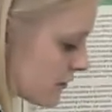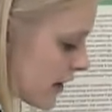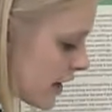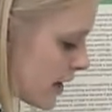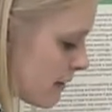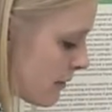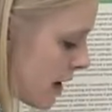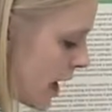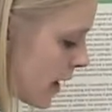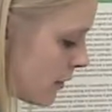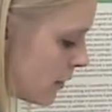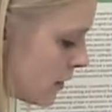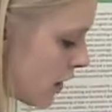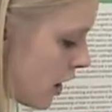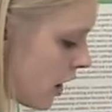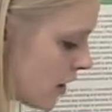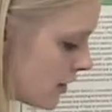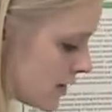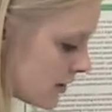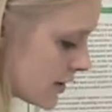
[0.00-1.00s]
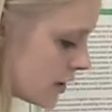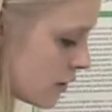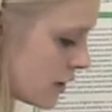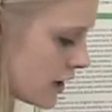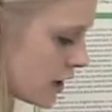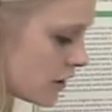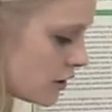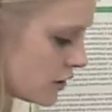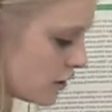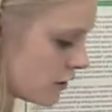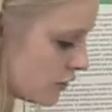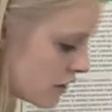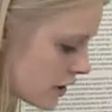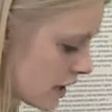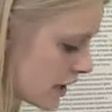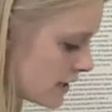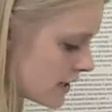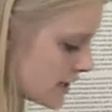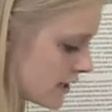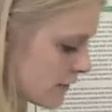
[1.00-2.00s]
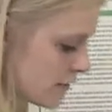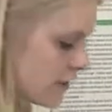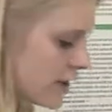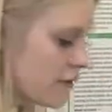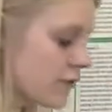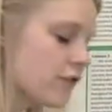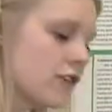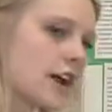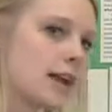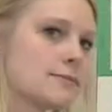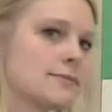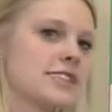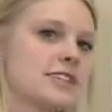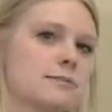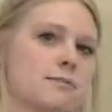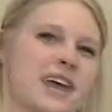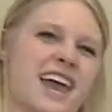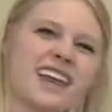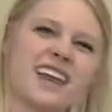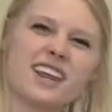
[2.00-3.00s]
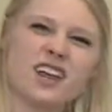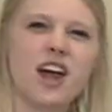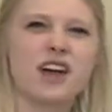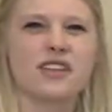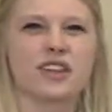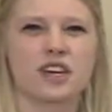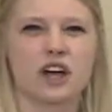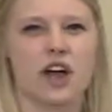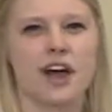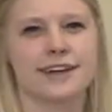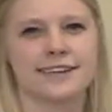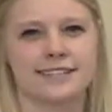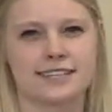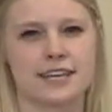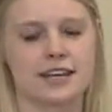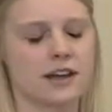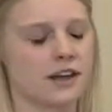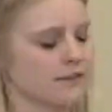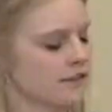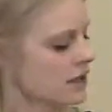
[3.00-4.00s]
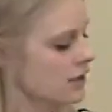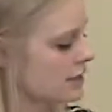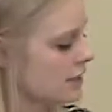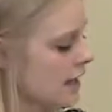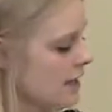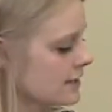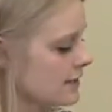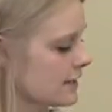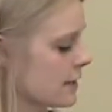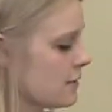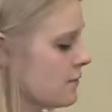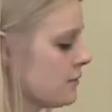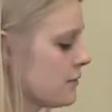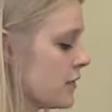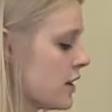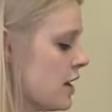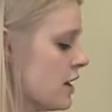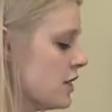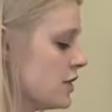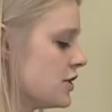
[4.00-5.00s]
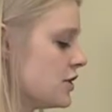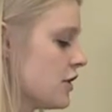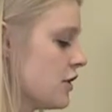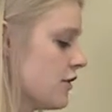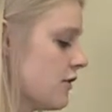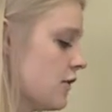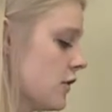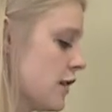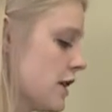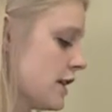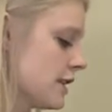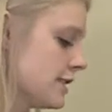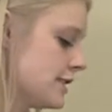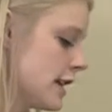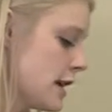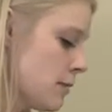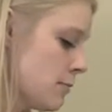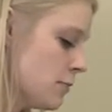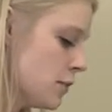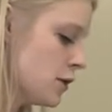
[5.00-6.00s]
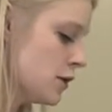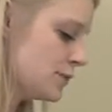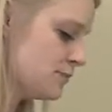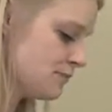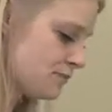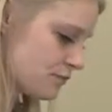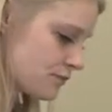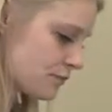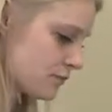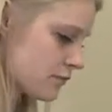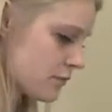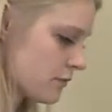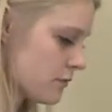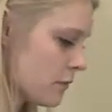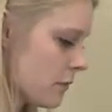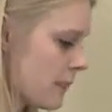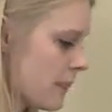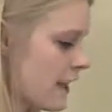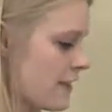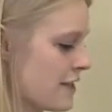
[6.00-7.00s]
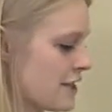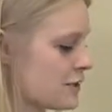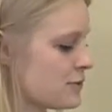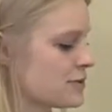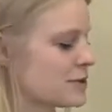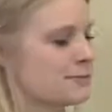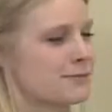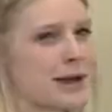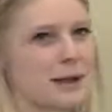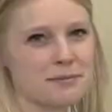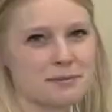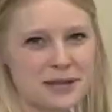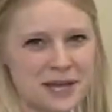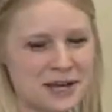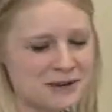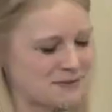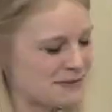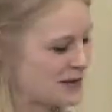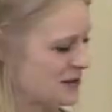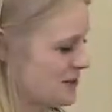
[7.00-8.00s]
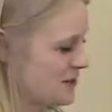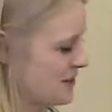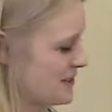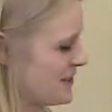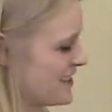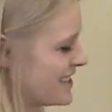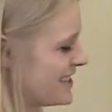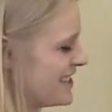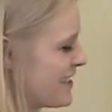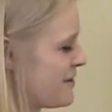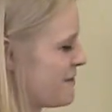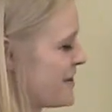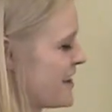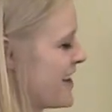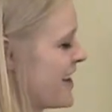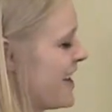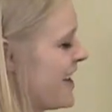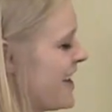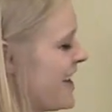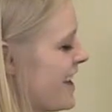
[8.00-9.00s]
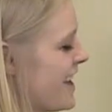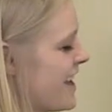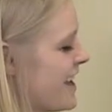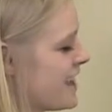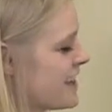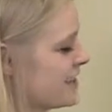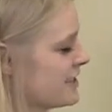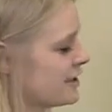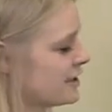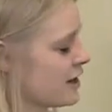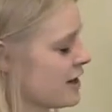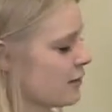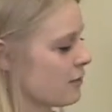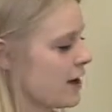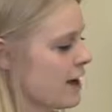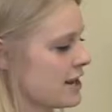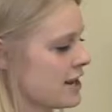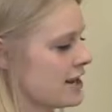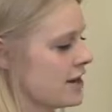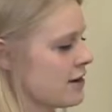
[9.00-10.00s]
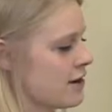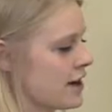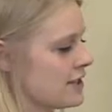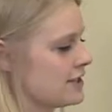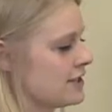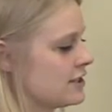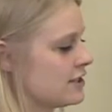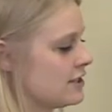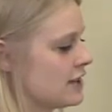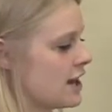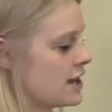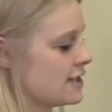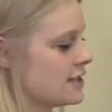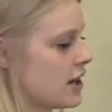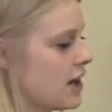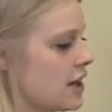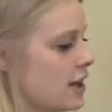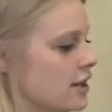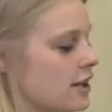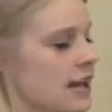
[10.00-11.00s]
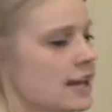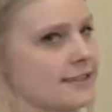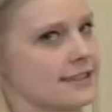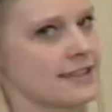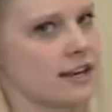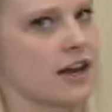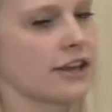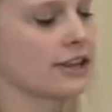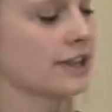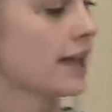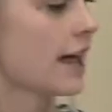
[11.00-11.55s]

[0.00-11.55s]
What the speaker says: frame, I would also include different frames depending on the content of the lesson. So, for example, this was my plan book through the summer, and right here I taught a lesson on